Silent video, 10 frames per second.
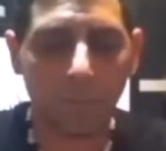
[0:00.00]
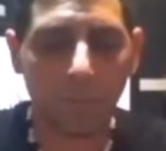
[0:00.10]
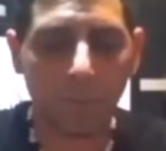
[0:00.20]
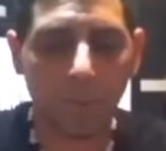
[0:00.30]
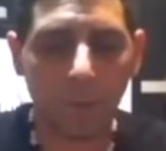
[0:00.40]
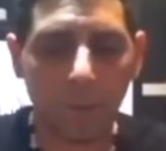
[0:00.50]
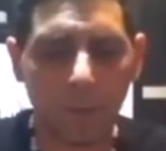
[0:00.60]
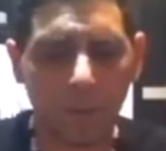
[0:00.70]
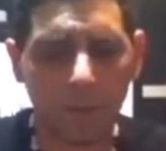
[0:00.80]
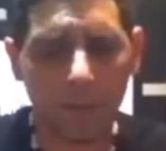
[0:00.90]
You know, and I
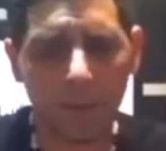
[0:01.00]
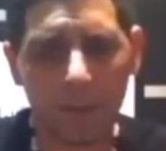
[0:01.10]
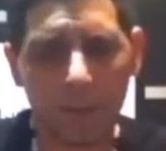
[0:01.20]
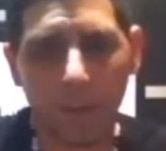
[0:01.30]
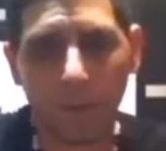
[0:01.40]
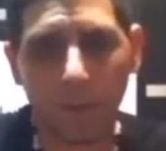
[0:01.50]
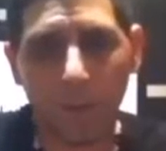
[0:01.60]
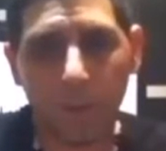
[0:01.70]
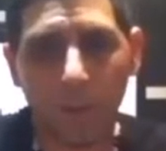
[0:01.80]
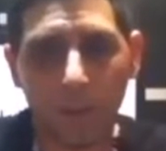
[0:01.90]
guess that's my
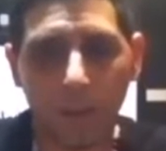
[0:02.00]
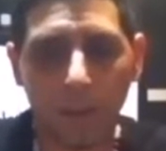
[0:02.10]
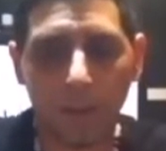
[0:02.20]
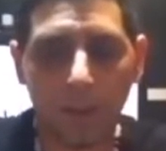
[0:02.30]
mentality in it.